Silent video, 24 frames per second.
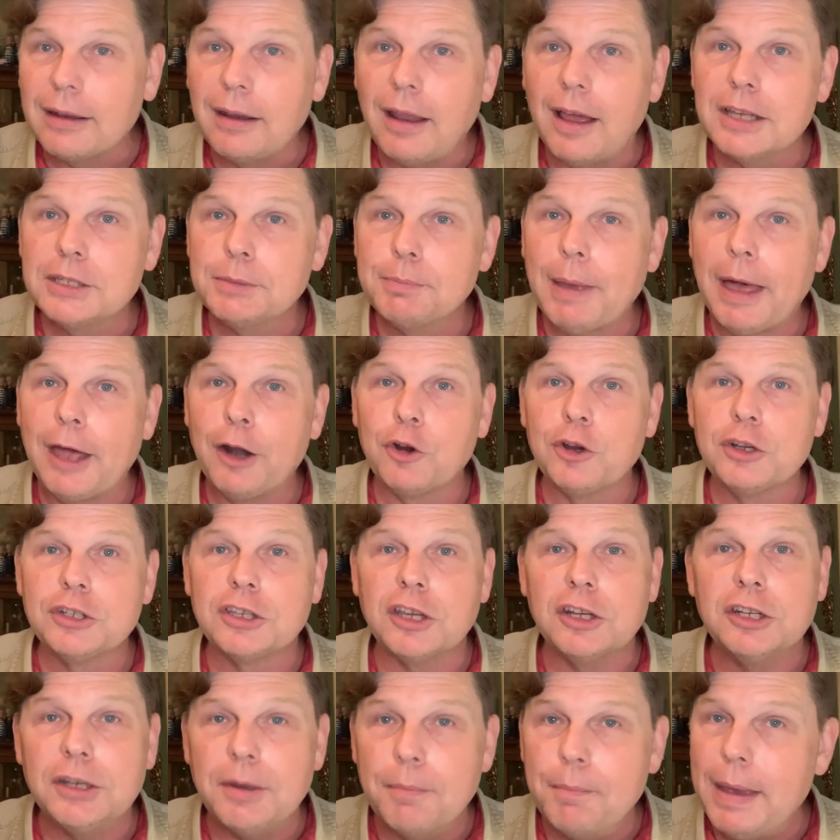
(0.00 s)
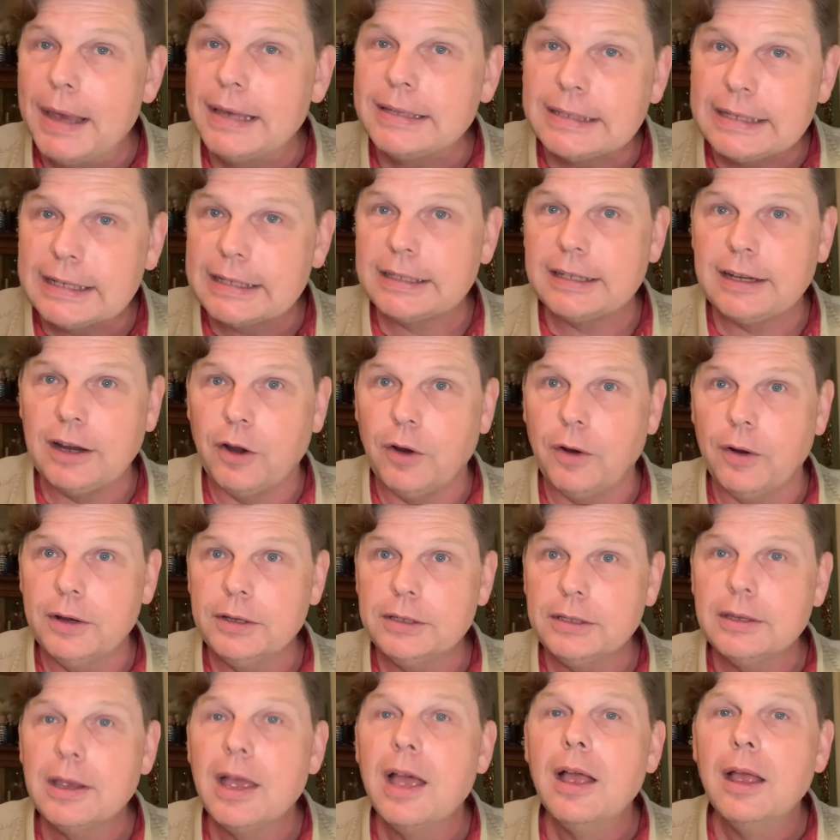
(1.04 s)
Lives Matter is a domestic
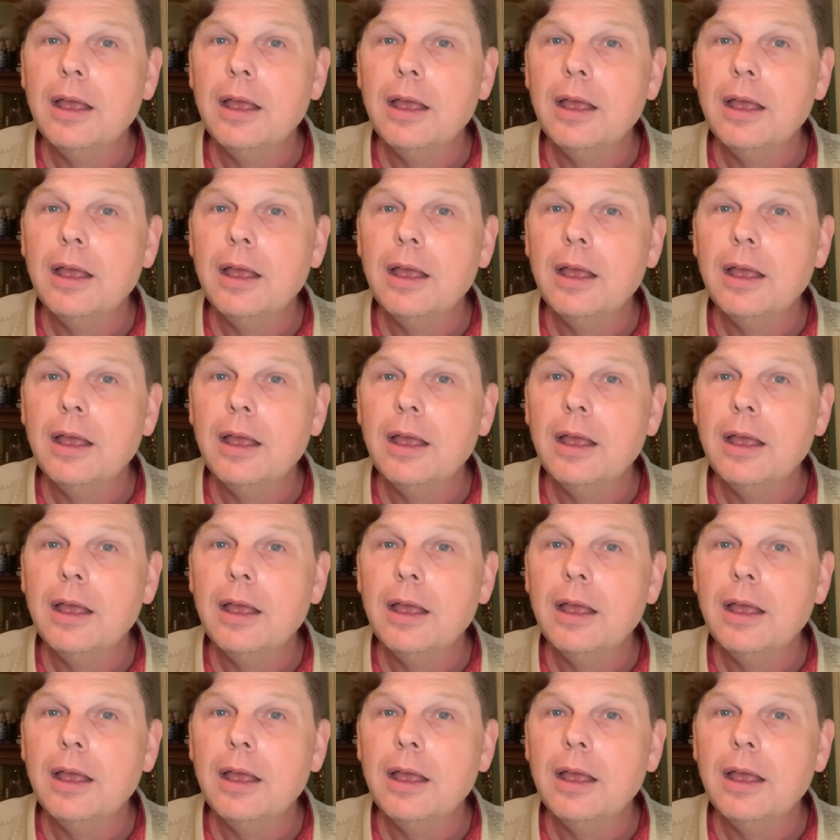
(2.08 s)
terrorist.